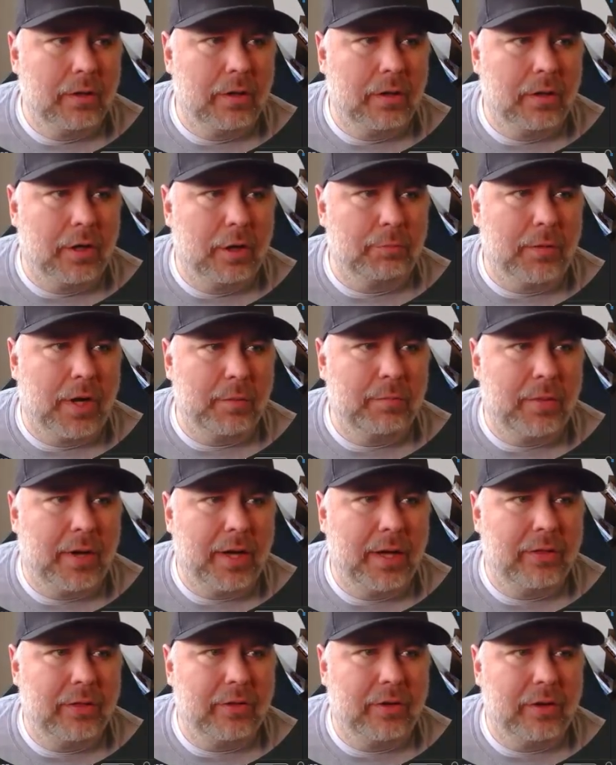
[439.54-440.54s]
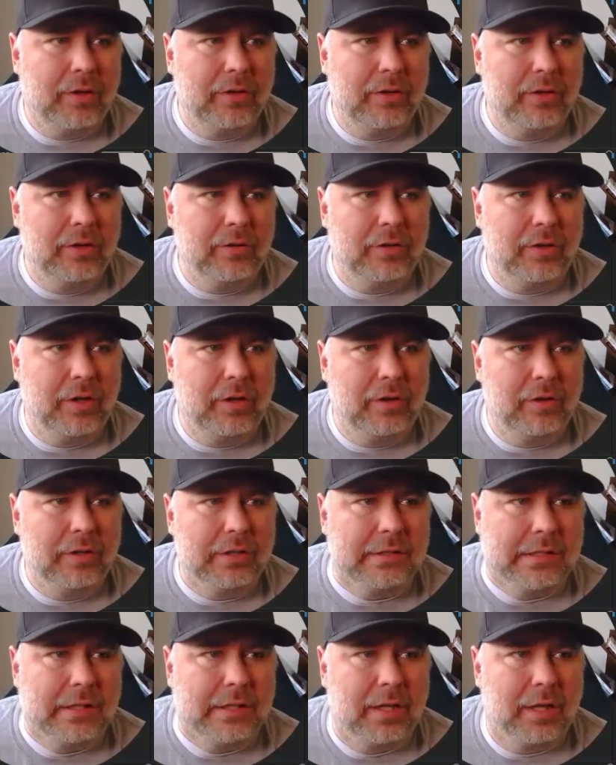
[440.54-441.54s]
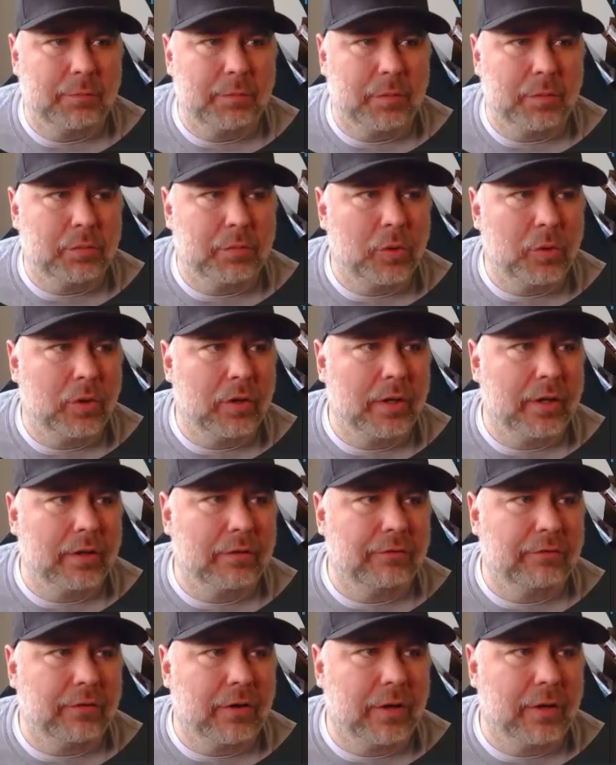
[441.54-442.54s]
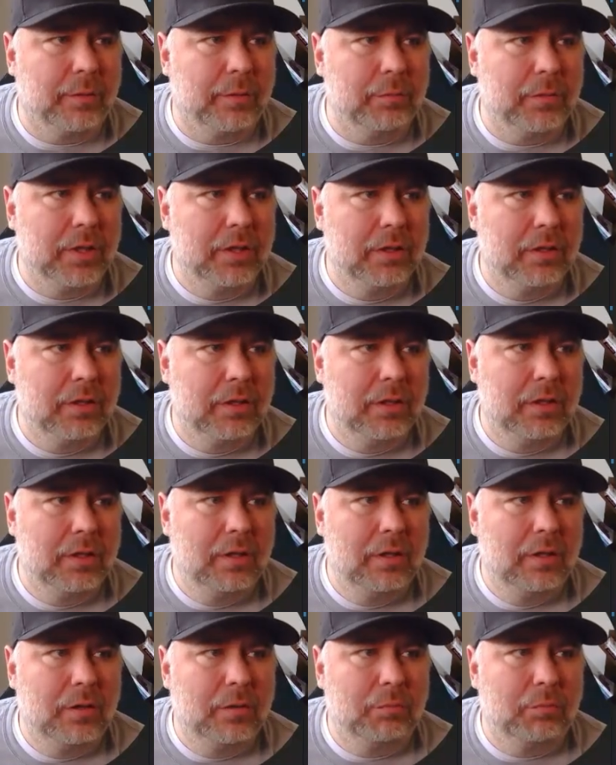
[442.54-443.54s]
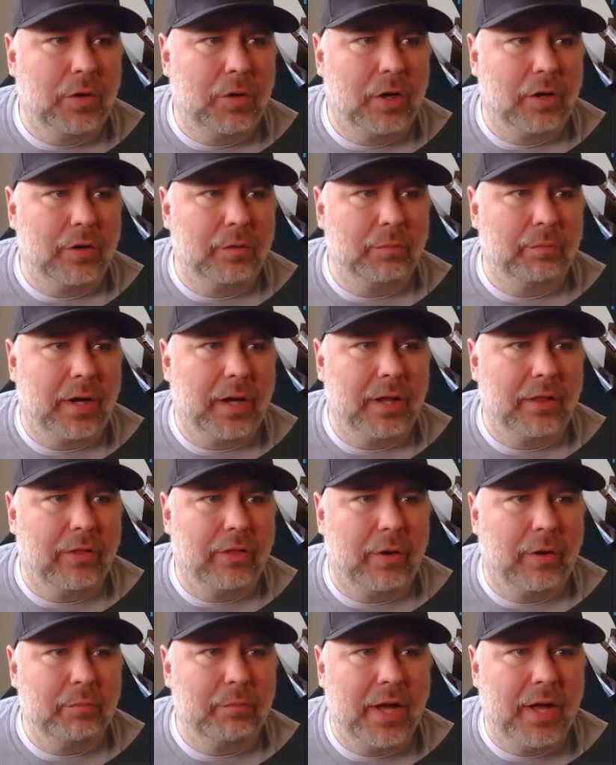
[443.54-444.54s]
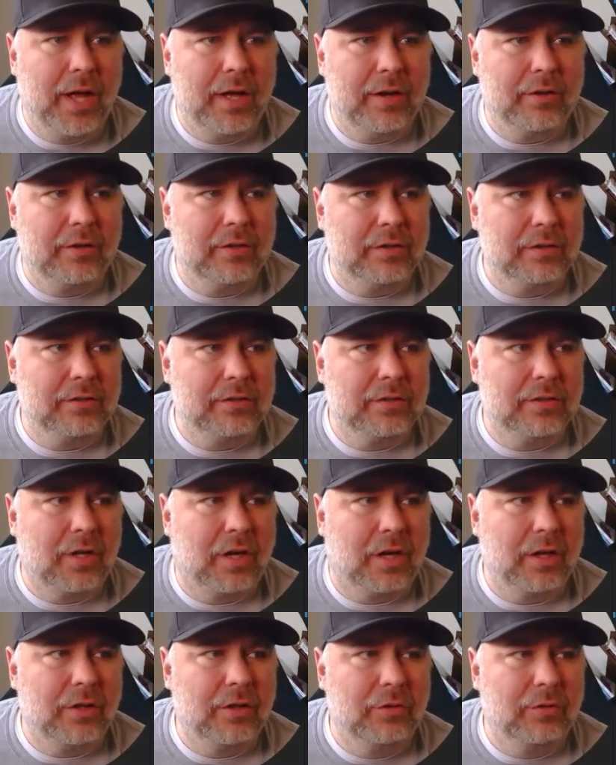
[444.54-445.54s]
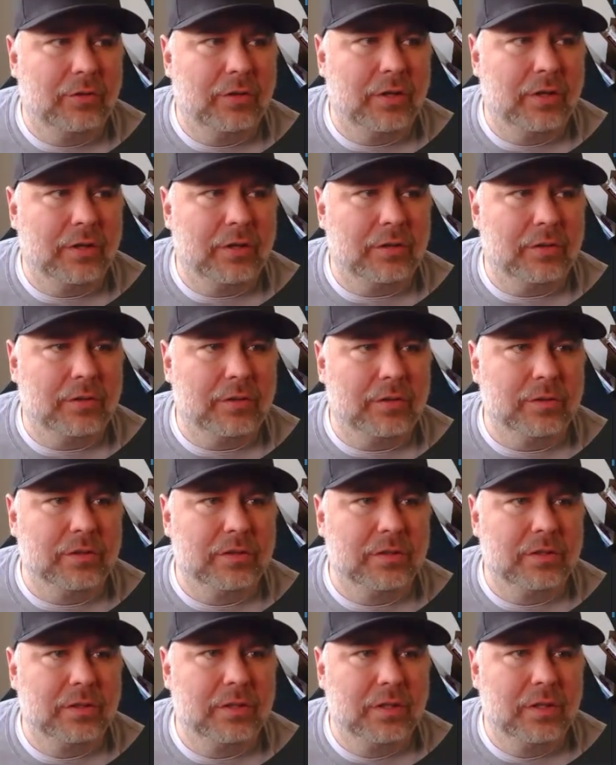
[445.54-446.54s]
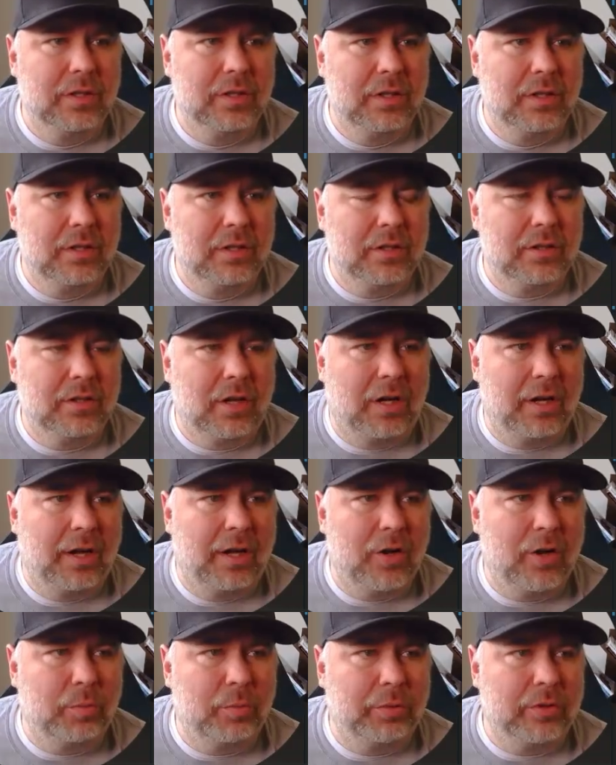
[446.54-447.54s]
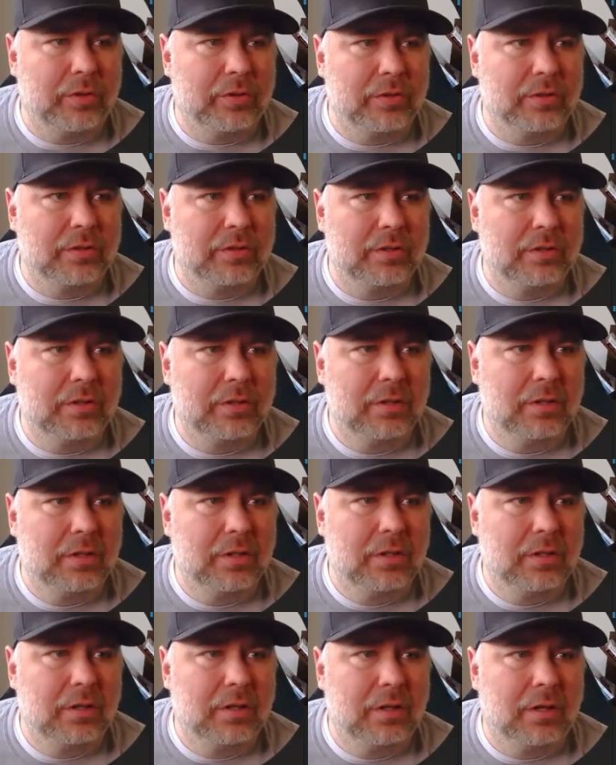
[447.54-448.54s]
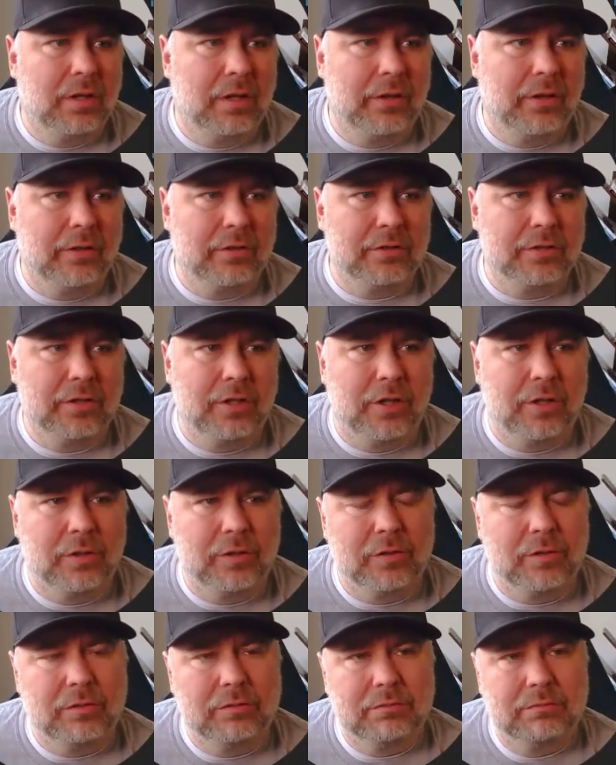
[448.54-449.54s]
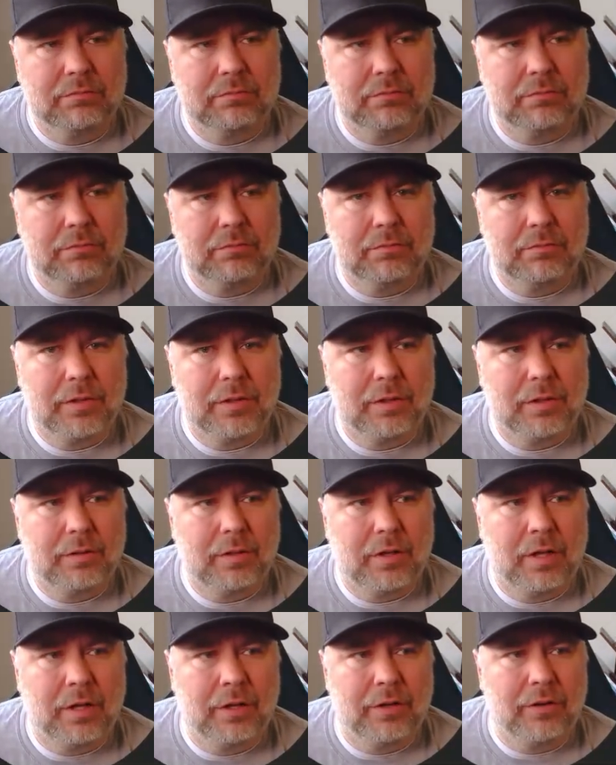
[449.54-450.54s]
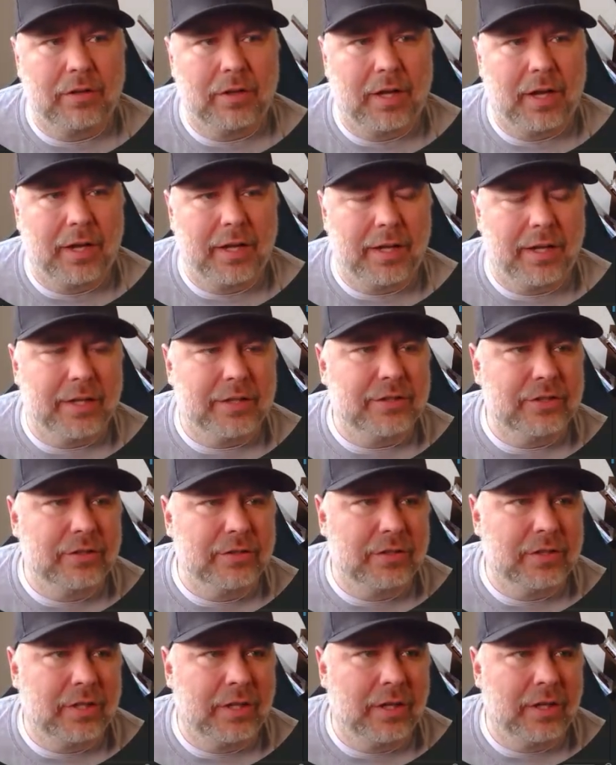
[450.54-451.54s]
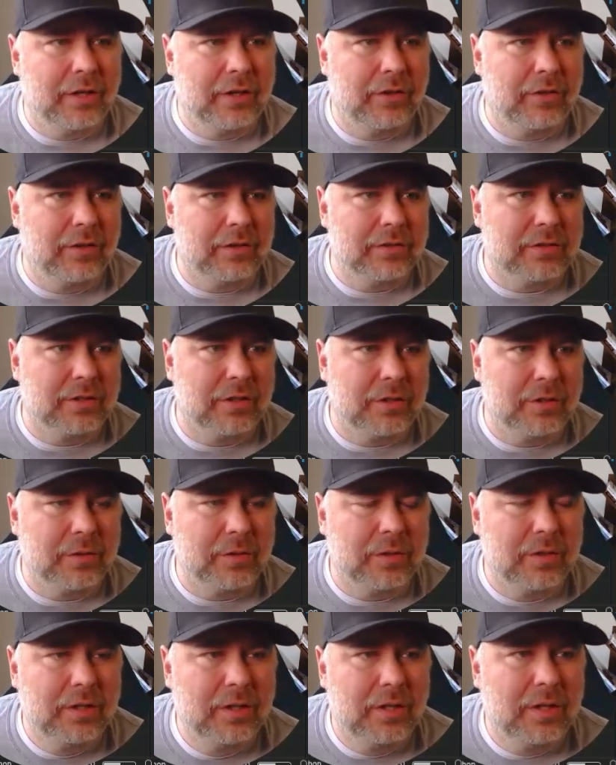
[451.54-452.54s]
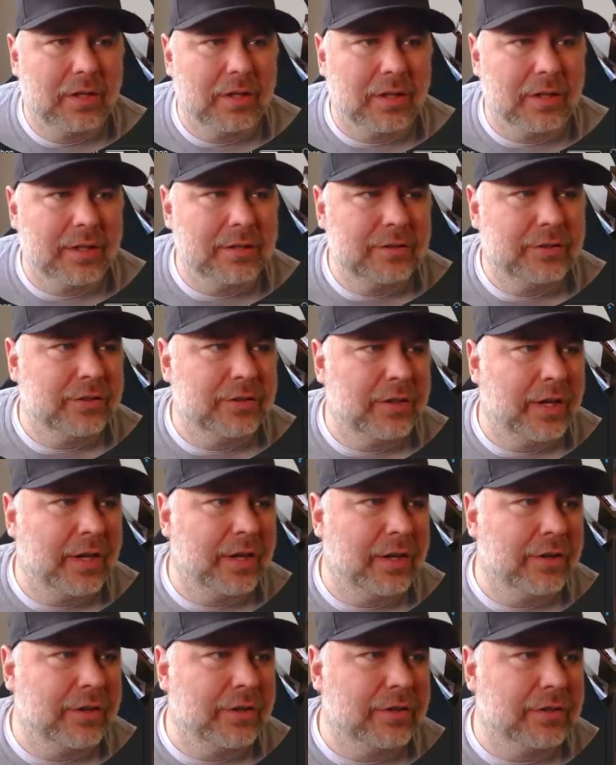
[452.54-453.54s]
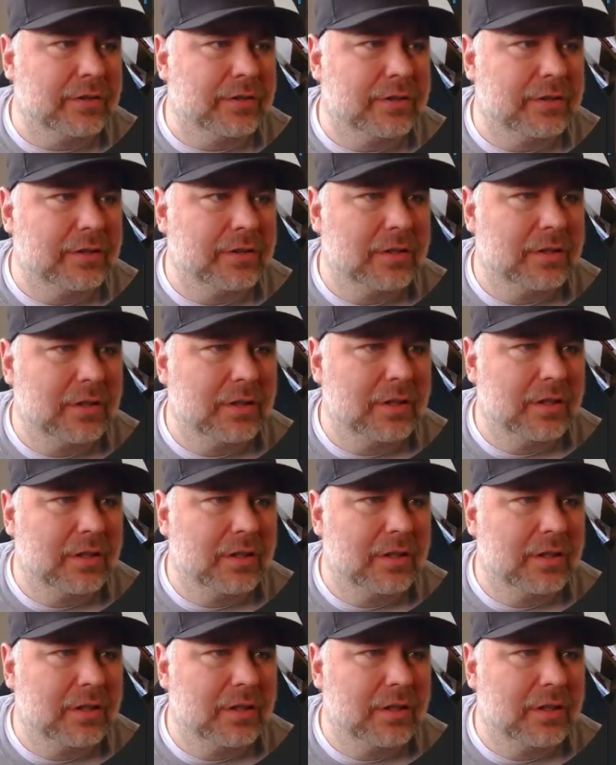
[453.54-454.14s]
My Python, you'll notice that I'm importing from modern Python patterns, .utils, .helpers. There's no underlining issues here. There's no linter errors.